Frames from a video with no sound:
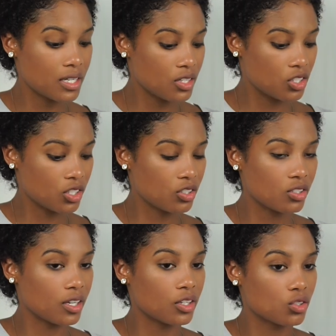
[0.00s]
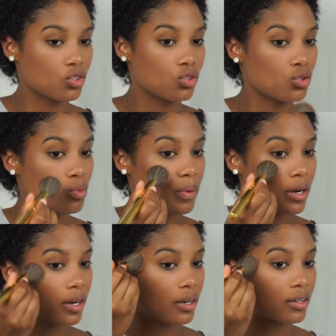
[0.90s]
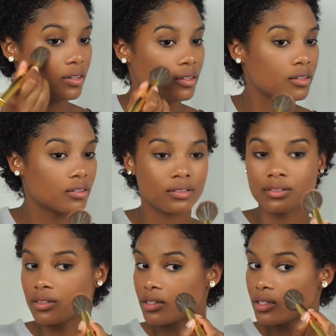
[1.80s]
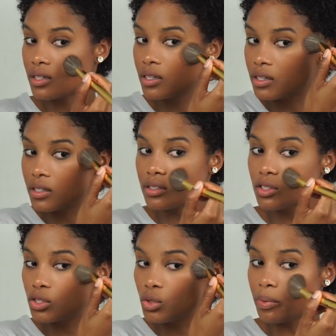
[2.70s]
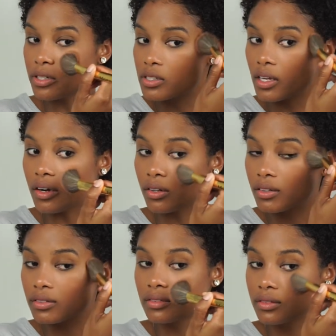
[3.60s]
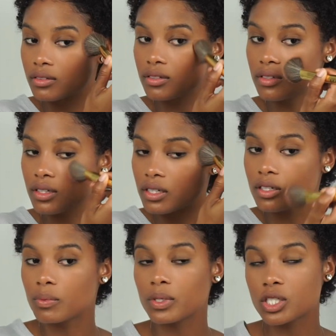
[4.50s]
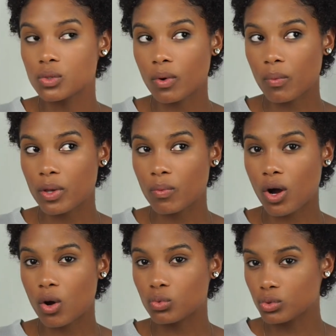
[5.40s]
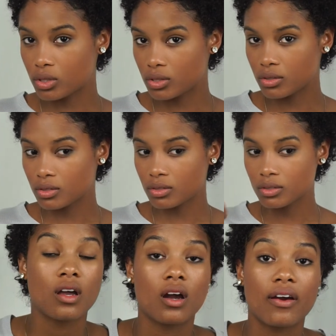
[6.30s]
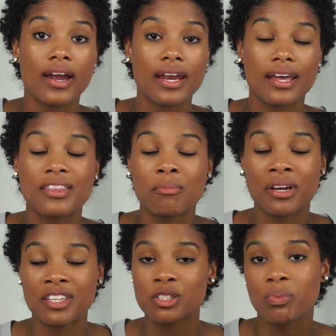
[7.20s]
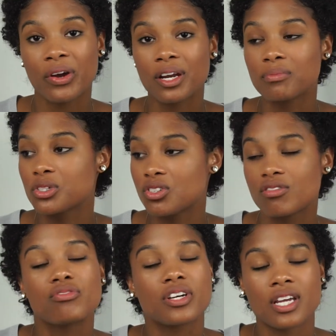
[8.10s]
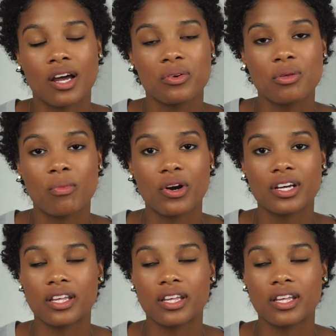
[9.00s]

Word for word: See, it's just like super, super subtle, which is what we want. All right, and then by this point, I'm usually freaking out in the morning,